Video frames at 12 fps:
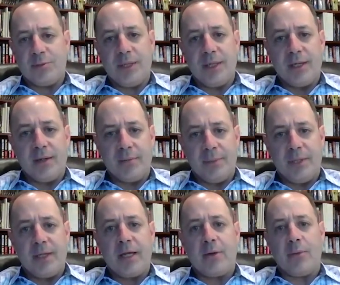being
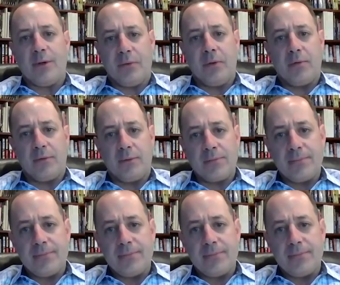equity rollover.